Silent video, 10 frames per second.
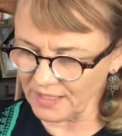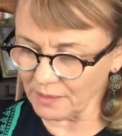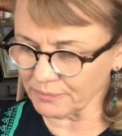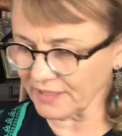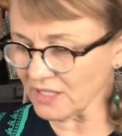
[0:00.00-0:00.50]

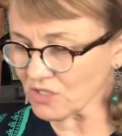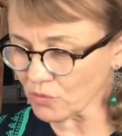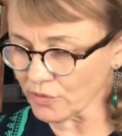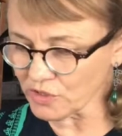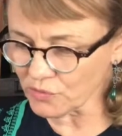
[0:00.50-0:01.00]
and played his
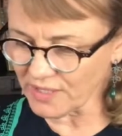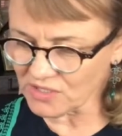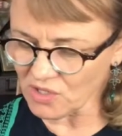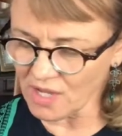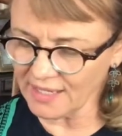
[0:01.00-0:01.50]
horse race
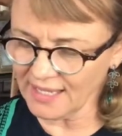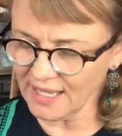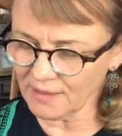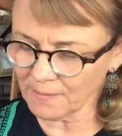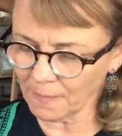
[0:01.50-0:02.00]
song
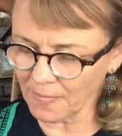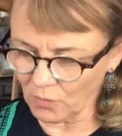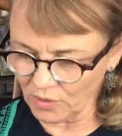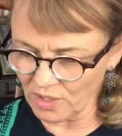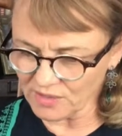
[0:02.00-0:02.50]
again.
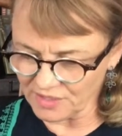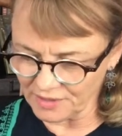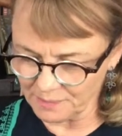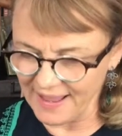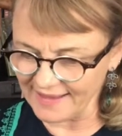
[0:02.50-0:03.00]
We all
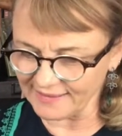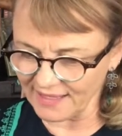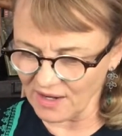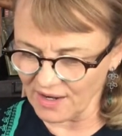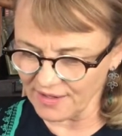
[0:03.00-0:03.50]
started paddling
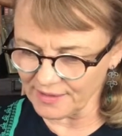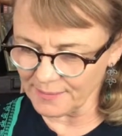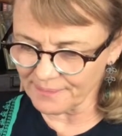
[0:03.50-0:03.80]
hard.